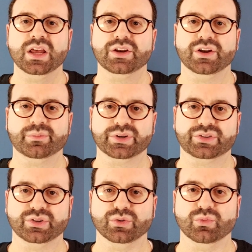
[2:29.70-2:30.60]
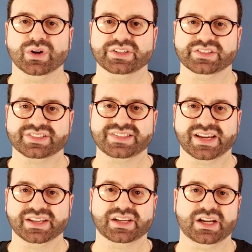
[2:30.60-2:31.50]
Number 2, what is the
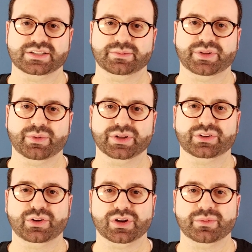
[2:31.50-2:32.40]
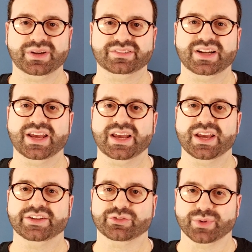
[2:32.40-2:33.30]
second concept I want to talk about today?
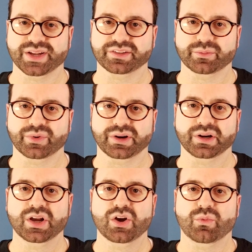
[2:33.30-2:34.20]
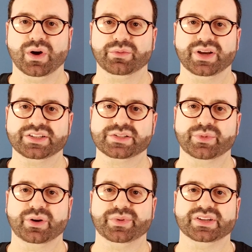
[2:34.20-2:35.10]
It's ransomware. Why
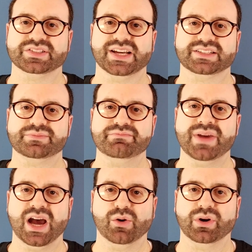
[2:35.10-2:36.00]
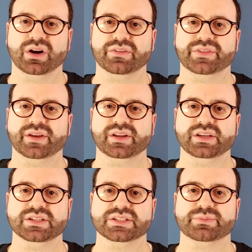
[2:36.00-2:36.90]
ransomware? Because that's malware that
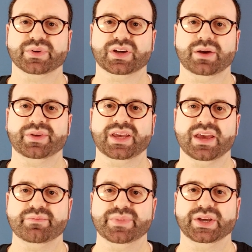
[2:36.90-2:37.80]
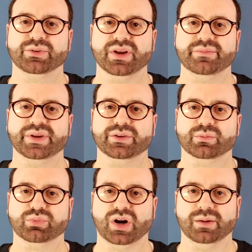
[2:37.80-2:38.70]
is becoming a bigger and bigger
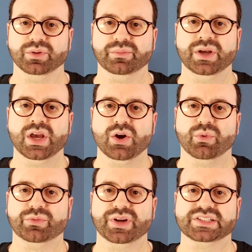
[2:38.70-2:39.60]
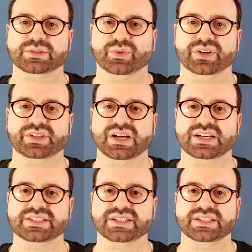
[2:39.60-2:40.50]
problem. What ransomware
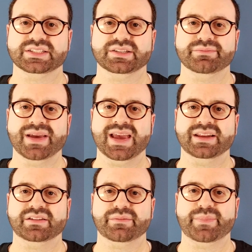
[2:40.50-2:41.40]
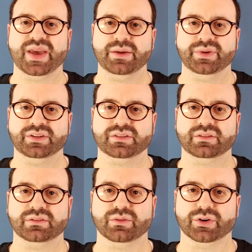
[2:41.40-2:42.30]
does is demand payment,
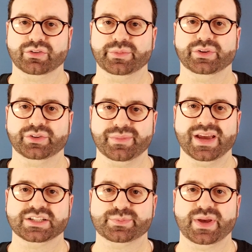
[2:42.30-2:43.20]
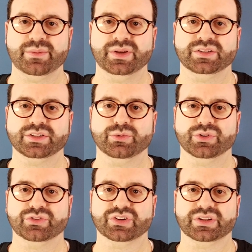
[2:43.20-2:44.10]
or criminal demands payment in
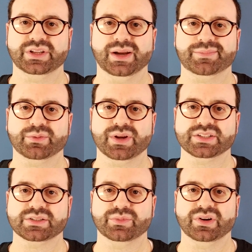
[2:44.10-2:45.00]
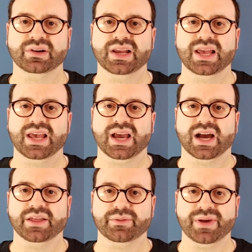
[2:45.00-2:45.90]
order to clean up the ransomware,
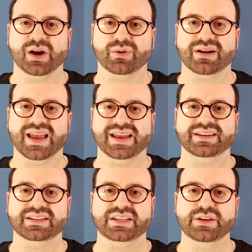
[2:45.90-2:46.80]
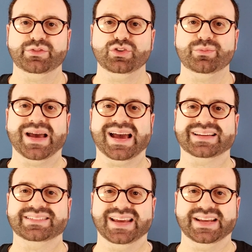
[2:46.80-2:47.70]
the malware, and give you
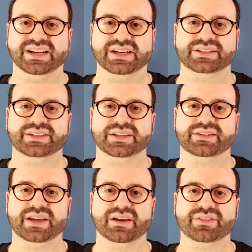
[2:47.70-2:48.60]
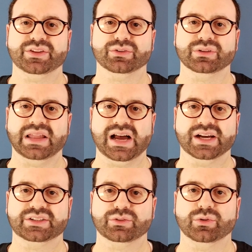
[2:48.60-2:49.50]
back data that they have either
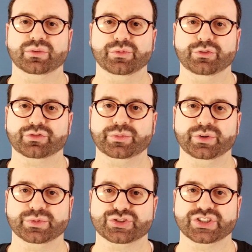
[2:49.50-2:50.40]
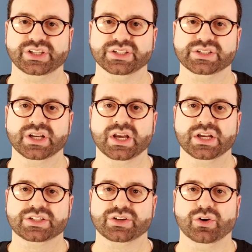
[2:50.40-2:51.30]
locked or removed from your machine.
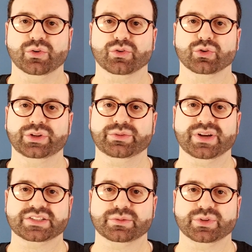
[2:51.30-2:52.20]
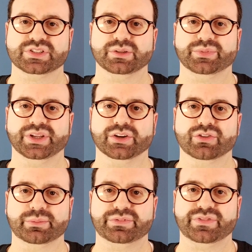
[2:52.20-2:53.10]
So early ransomware simply
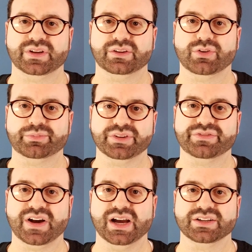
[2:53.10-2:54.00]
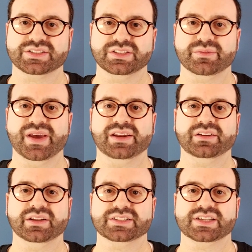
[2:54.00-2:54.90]
encrypted files and
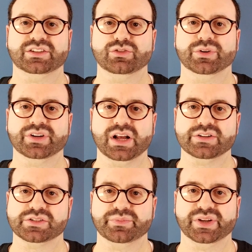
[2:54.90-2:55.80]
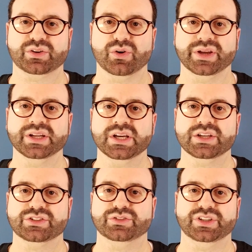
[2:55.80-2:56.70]
demanded, let's say, $200 in Bitcoin
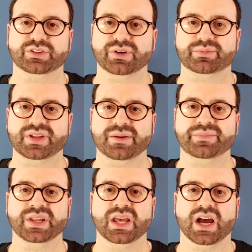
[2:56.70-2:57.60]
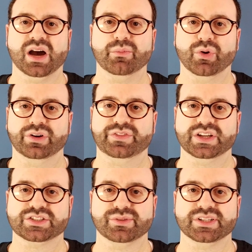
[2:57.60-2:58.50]
to decrypt them. More
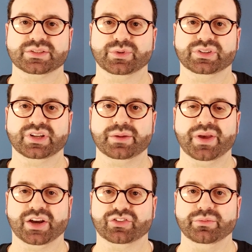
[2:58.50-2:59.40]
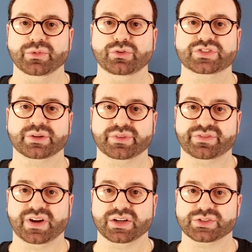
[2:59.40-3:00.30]
advanced ransomware today may actually move some of the
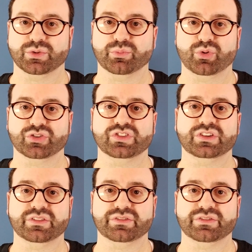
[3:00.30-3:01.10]
files or portions of the